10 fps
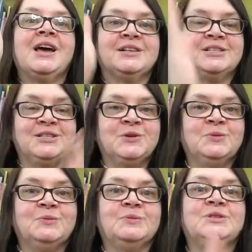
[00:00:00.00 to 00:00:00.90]

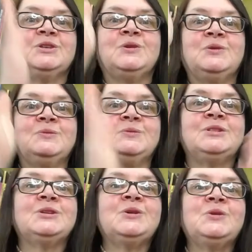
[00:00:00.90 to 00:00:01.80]
Zoom, zoom,
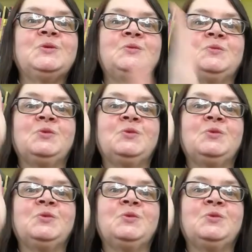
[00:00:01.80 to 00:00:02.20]
zoom,